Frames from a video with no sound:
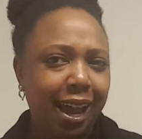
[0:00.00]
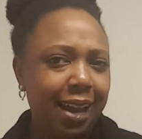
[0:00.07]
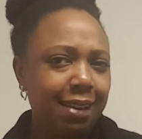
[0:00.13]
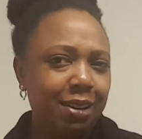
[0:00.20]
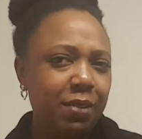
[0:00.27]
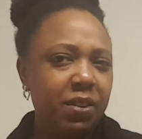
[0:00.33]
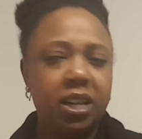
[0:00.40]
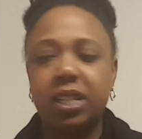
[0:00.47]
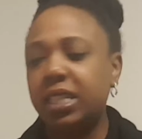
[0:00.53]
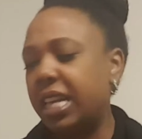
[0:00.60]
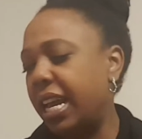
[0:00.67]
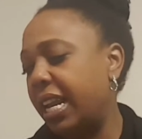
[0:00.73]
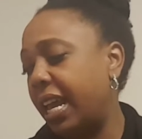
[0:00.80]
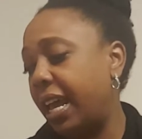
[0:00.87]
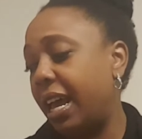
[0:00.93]
I don't even
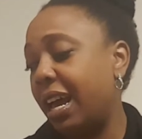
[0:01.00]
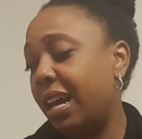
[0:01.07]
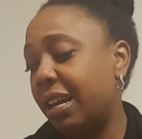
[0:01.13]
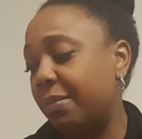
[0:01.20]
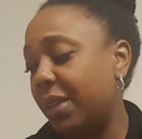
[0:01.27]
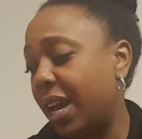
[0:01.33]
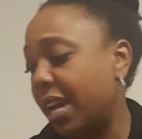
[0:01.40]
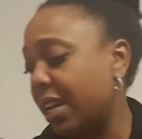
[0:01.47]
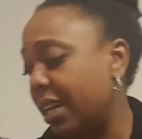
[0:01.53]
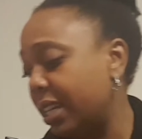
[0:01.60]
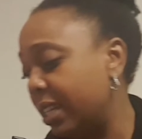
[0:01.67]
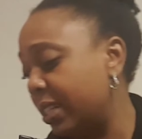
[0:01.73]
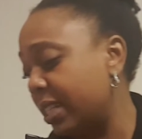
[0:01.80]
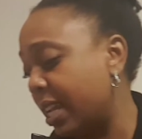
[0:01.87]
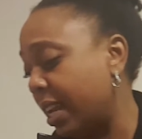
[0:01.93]
understand that. I am not gonna
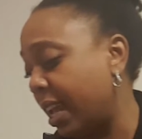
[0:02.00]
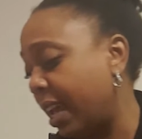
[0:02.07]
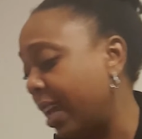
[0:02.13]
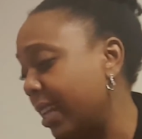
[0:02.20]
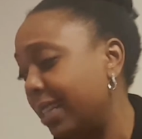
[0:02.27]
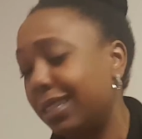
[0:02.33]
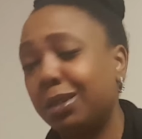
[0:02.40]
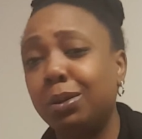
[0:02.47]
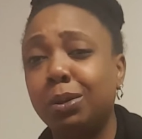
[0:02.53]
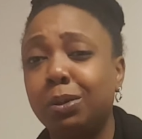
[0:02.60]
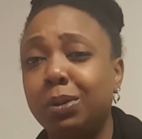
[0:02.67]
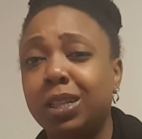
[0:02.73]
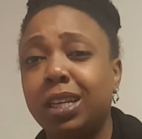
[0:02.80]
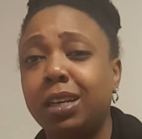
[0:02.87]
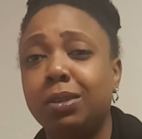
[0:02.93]
understand that. I need to Google
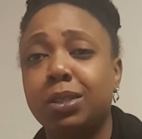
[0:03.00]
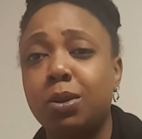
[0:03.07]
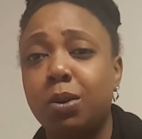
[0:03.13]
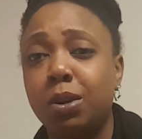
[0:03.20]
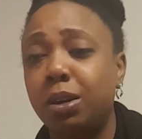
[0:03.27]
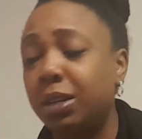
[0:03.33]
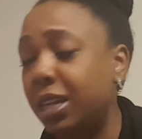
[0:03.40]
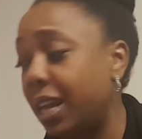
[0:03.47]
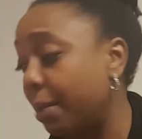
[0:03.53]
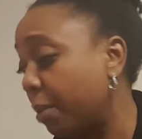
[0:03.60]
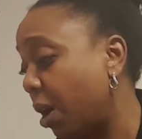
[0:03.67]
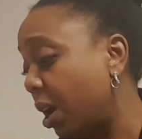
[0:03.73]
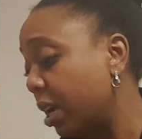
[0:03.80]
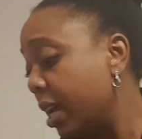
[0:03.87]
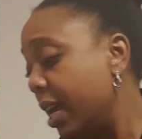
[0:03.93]
what the hell is going on in that
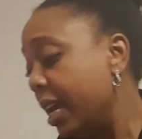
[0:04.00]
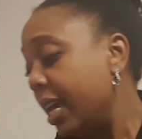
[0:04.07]
bar.